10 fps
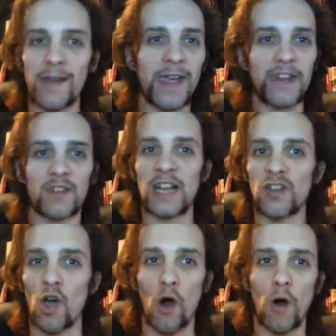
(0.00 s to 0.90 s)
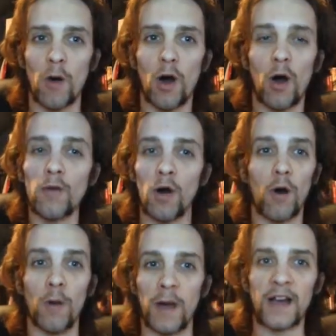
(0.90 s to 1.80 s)
it just has all the
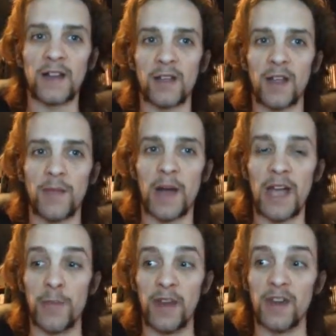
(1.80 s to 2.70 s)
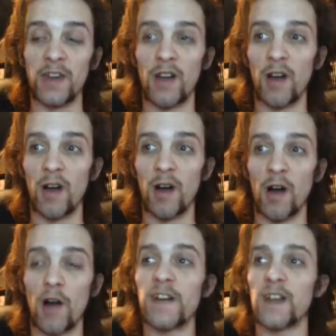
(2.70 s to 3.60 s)
hallmarks, in my opinion,
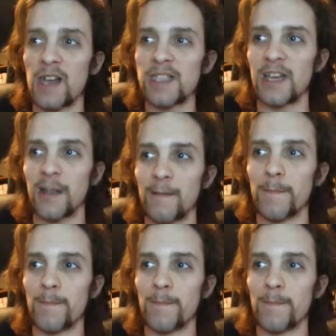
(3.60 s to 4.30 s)
of a classic.